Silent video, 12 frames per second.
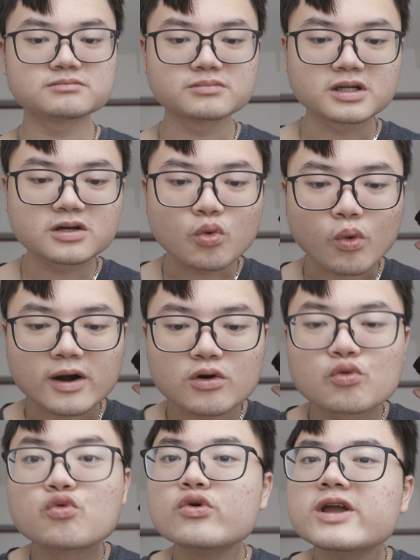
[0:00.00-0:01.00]
But what
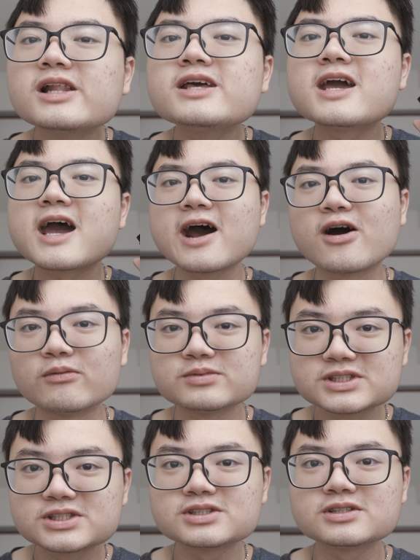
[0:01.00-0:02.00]
really
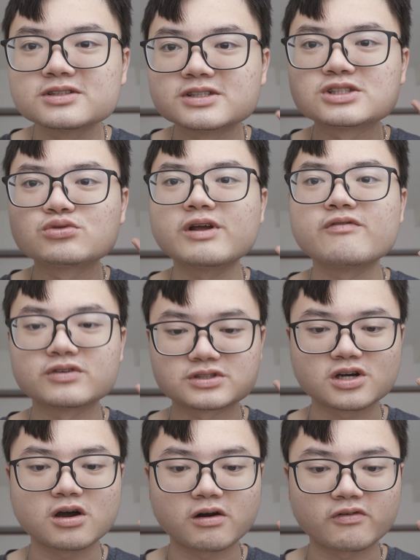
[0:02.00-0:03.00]
helps the street
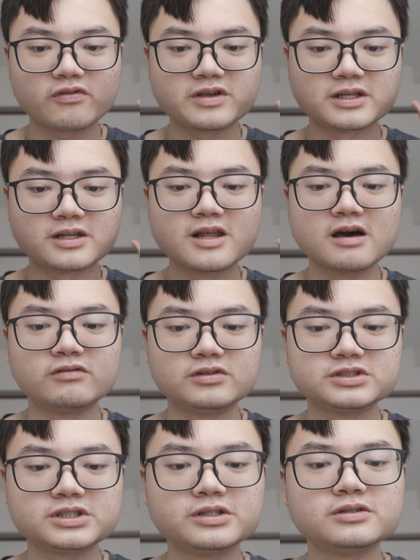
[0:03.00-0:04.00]
photography
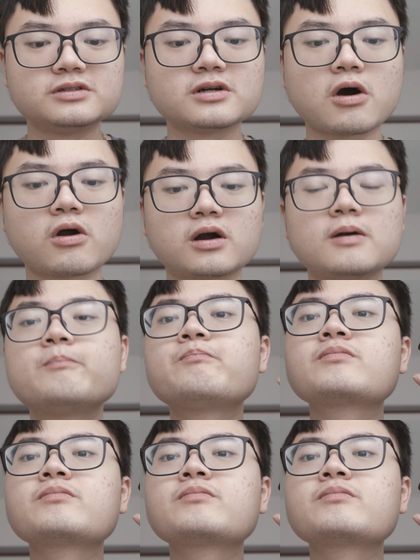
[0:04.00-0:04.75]
endeavors here are